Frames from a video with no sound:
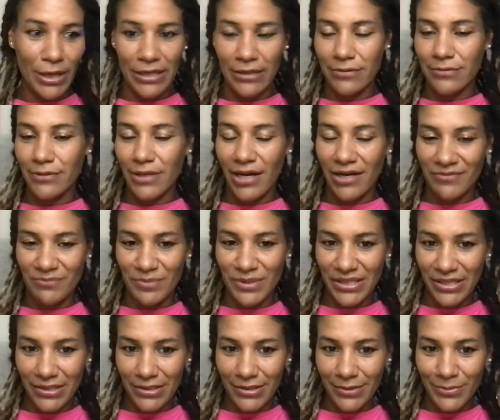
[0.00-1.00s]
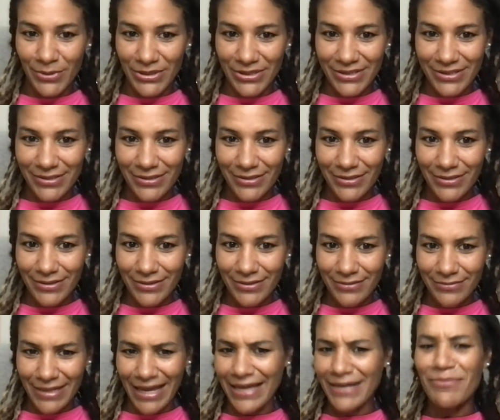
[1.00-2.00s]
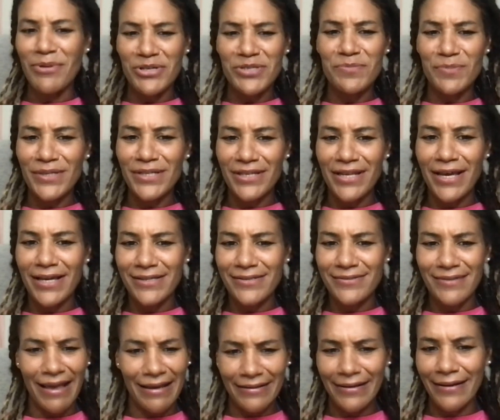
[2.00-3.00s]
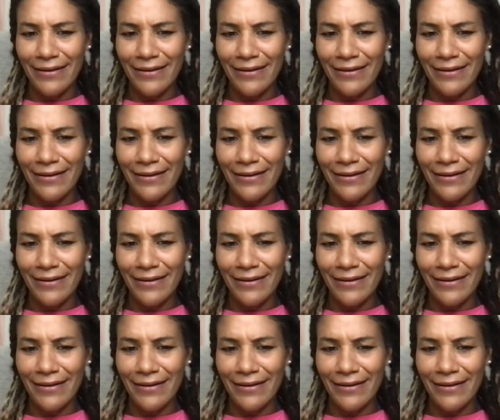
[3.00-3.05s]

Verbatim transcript: Well, I haven't been there, but yeah, it must be nice.